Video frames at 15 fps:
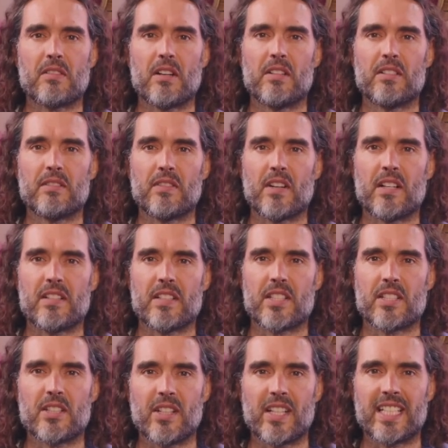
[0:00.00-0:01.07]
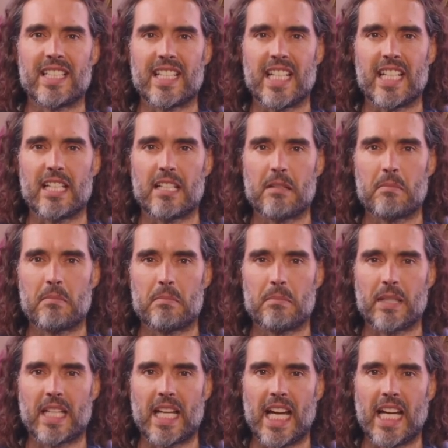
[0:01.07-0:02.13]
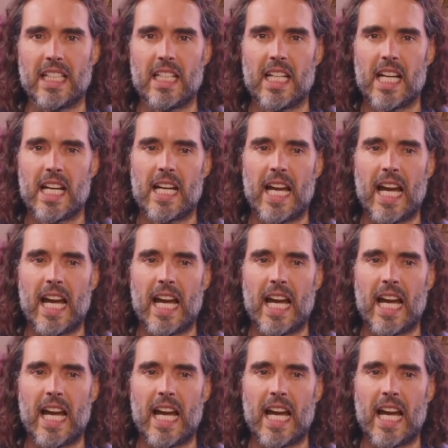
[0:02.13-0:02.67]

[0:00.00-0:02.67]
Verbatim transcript: coronavirus 19 began.